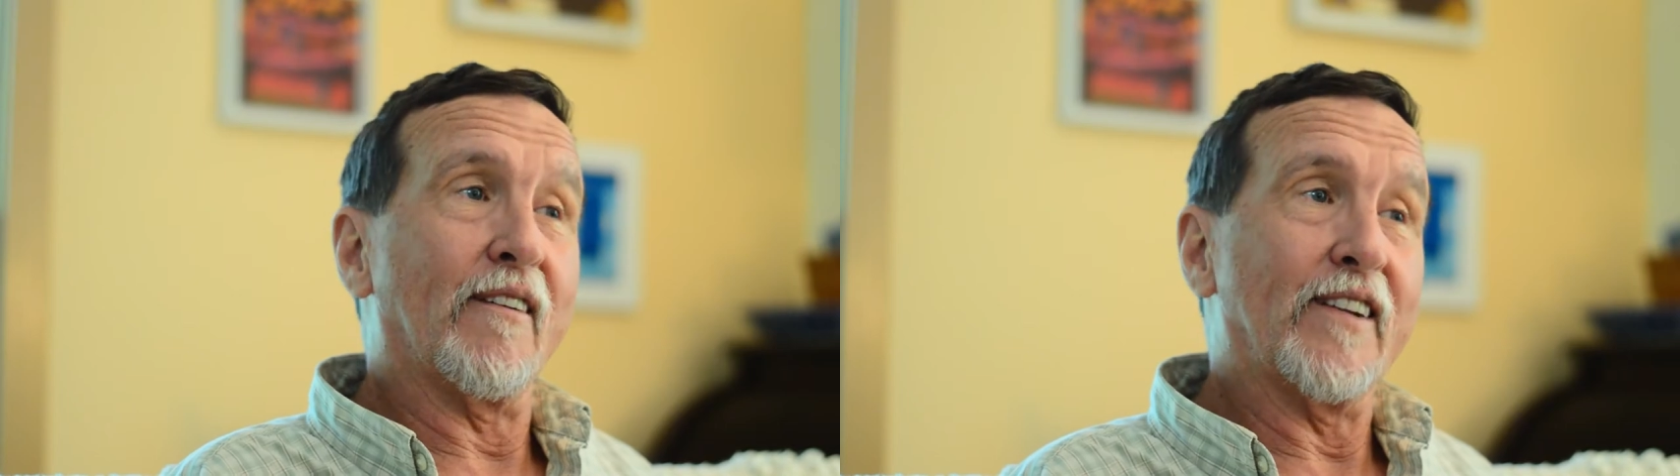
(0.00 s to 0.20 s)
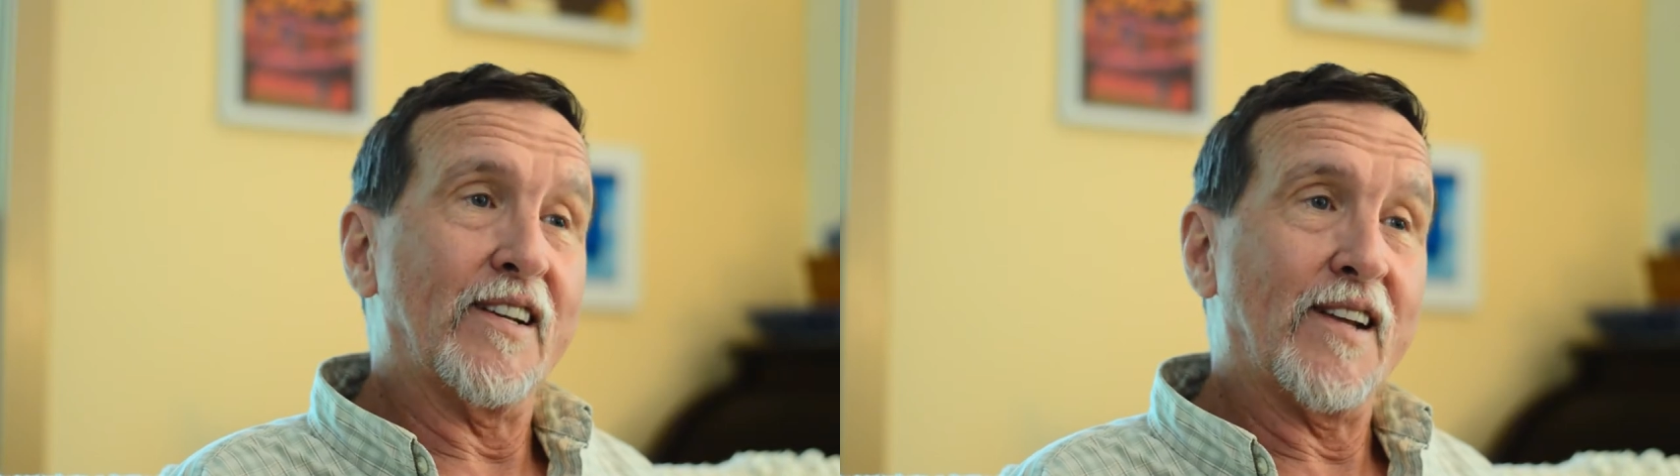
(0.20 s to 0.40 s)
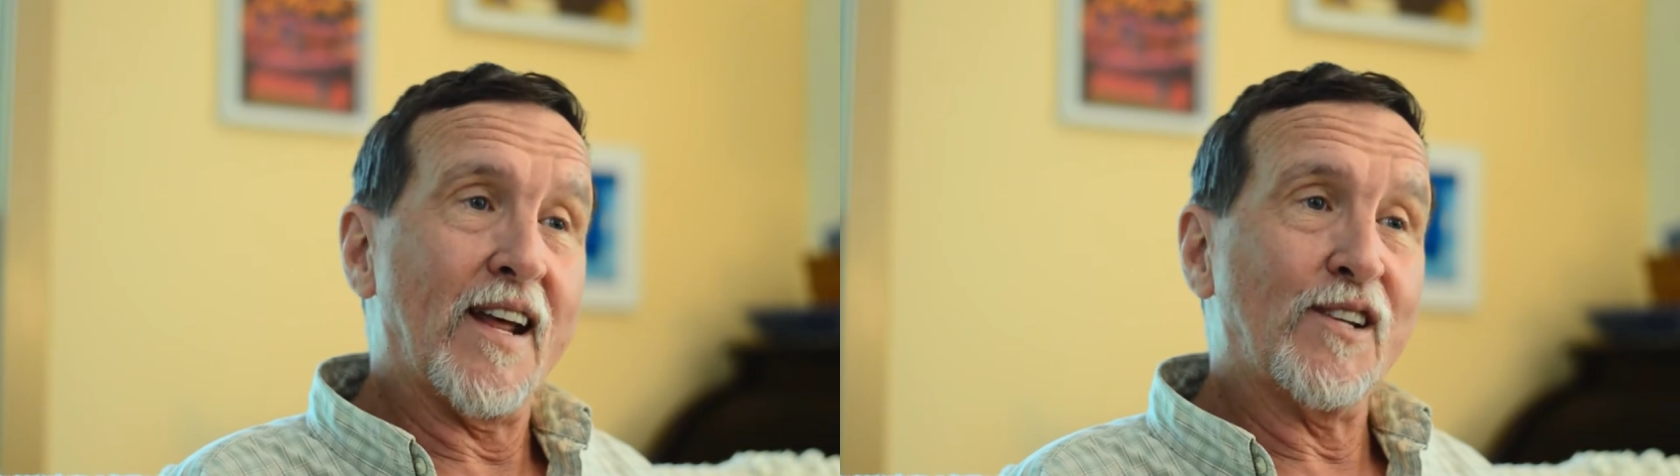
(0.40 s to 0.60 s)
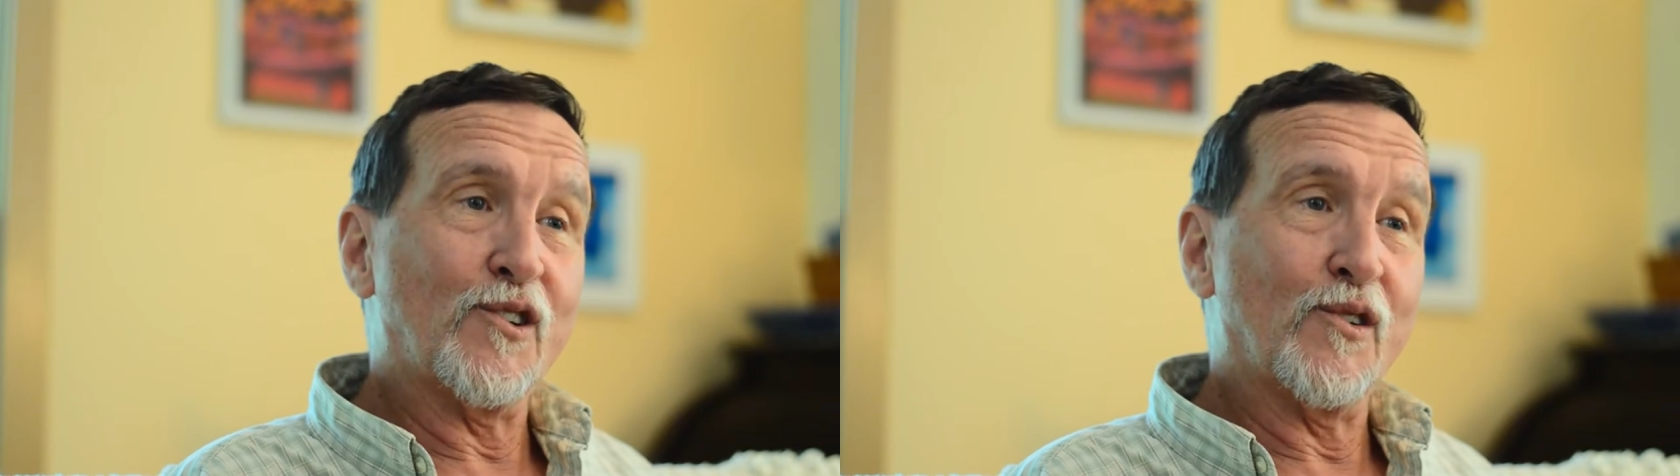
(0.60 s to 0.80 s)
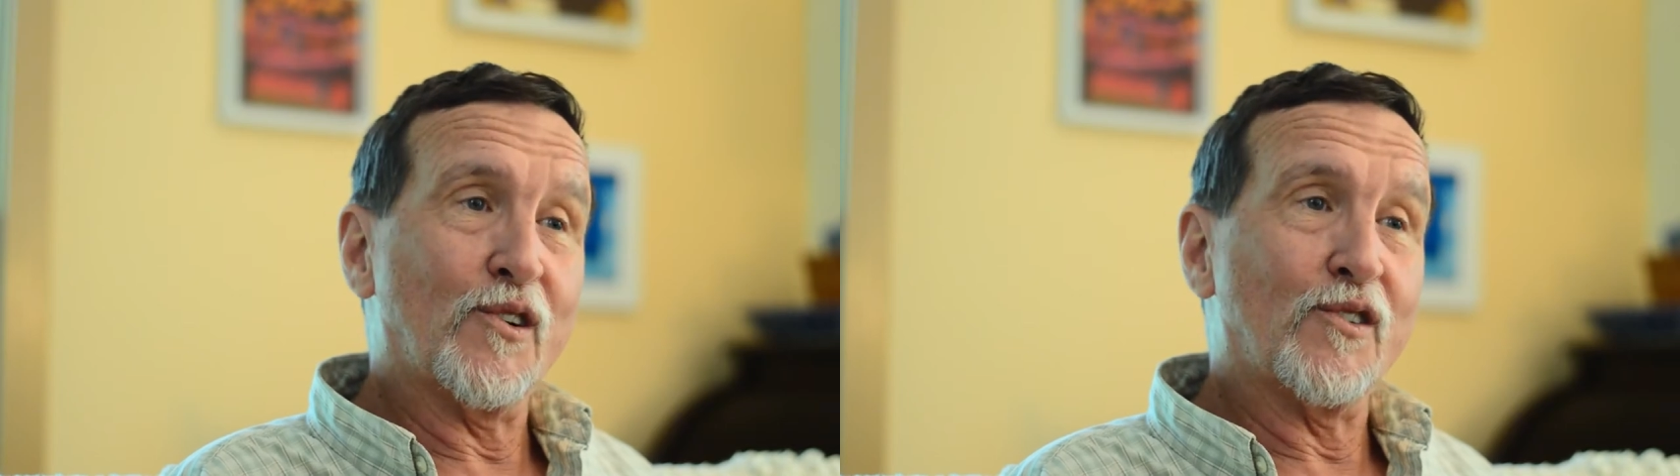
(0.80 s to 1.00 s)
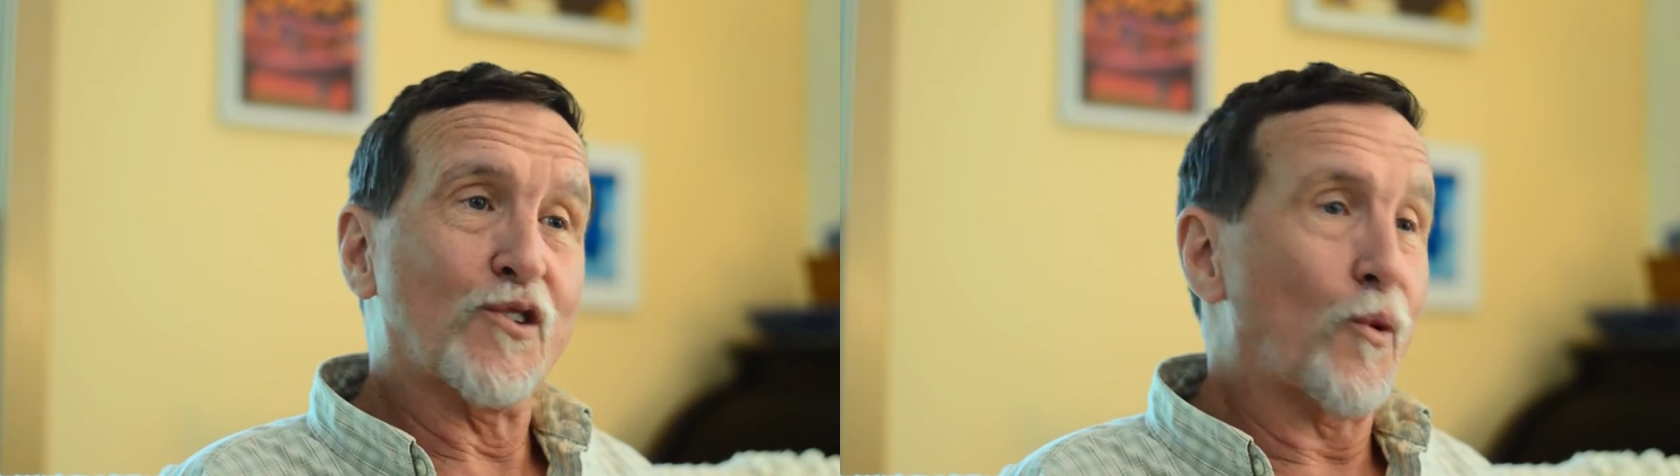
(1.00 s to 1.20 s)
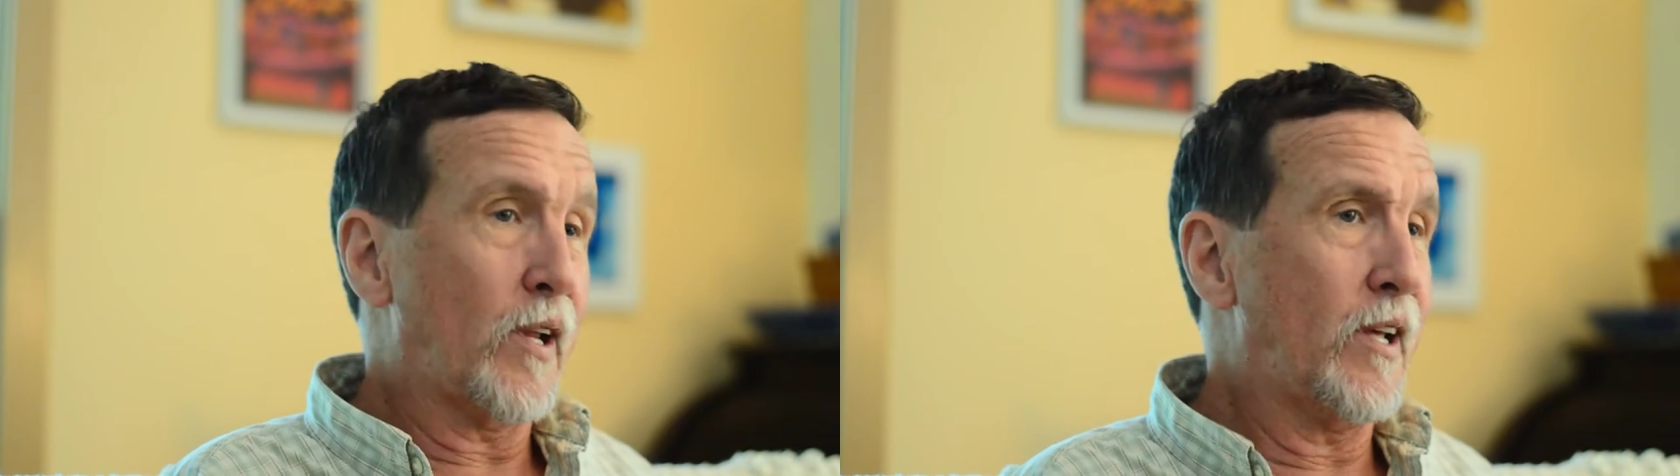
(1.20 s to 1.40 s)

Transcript: are endangered. So it